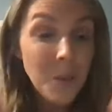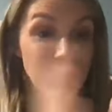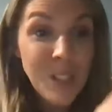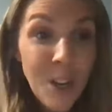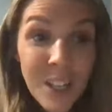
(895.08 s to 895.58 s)

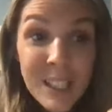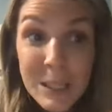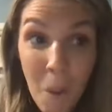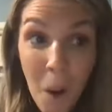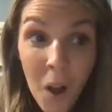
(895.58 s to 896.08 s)
Starting
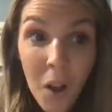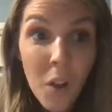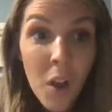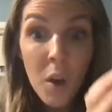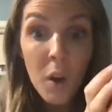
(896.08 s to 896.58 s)

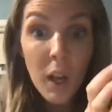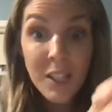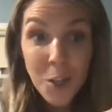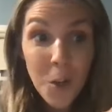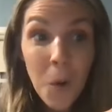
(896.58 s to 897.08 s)
small.
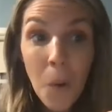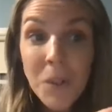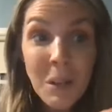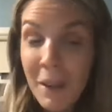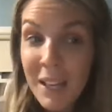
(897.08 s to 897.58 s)
Is your goal
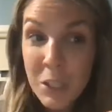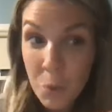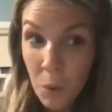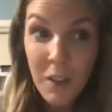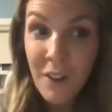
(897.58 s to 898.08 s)
to make
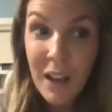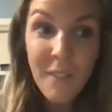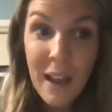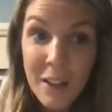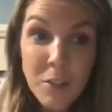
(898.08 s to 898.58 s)

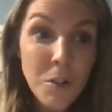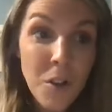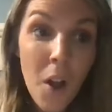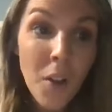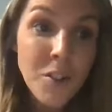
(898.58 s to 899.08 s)
$25 extra
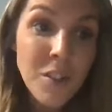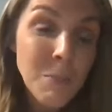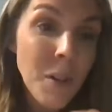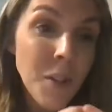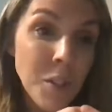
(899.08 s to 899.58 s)

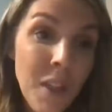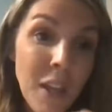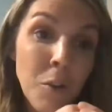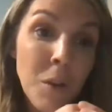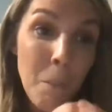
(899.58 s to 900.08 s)
this month so
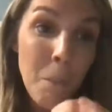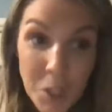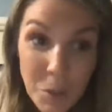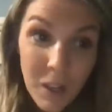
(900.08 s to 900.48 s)
that you can put